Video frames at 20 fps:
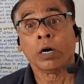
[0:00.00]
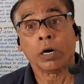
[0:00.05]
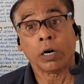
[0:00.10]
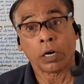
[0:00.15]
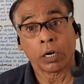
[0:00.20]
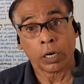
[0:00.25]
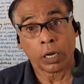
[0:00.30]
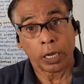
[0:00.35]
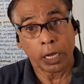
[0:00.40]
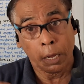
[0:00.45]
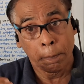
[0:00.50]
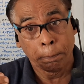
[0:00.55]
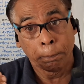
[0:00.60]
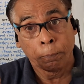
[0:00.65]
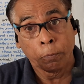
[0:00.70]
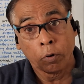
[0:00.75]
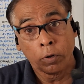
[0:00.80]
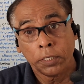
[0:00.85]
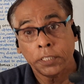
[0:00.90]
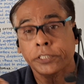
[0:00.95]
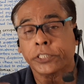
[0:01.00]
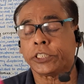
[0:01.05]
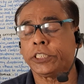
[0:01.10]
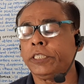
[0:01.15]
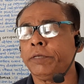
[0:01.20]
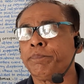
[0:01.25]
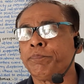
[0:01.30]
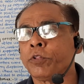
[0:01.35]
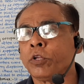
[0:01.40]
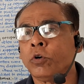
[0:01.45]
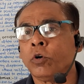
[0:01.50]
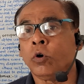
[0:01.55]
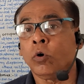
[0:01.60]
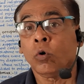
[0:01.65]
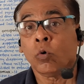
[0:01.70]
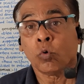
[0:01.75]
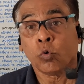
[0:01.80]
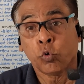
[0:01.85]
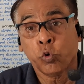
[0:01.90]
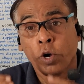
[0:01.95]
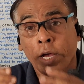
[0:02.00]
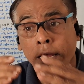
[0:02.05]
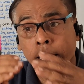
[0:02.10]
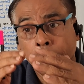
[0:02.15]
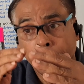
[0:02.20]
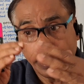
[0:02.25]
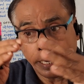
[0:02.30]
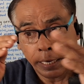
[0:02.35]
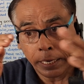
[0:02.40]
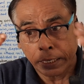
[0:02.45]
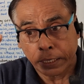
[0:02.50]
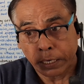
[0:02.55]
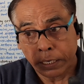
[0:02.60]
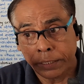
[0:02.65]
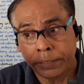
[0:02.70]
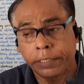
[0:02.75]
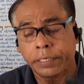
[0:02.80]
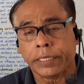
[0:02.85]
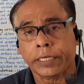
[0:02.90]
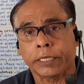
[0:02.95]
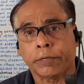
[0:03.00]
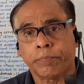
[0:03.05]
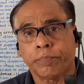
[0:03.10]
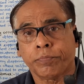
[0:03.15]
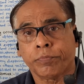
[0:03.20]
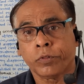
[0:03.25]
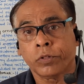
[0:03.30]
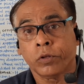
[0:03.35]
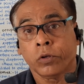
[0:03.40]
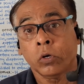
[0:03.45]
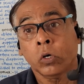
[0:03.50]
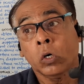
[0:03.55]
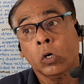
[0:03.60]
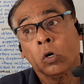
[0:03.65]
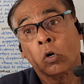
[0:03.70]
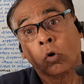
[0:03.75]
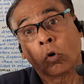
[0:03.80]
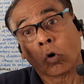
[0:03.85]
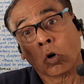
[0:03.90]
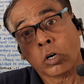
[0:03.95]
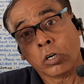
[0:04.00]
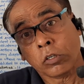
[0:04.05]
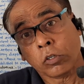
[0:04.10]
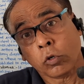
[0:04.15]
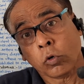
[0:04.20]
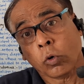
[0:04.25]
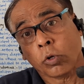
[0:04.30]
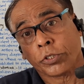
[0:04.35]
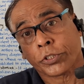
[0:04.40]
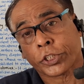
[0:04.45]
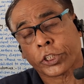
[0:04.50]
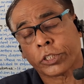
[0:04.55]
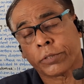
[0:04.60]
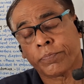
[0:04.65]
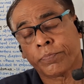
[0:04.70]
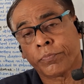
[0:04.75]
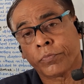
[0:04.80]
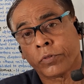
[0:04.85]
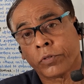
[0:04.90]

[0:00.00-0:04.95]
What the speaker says: or a policy where a country controls